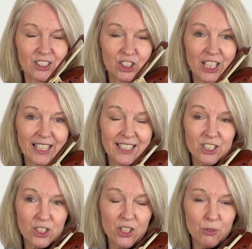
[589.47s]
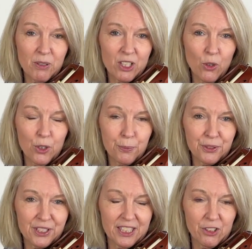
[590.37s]
Check this note with your open
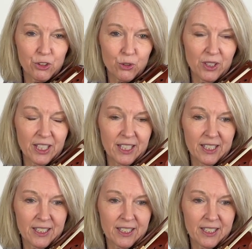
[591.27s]
D string.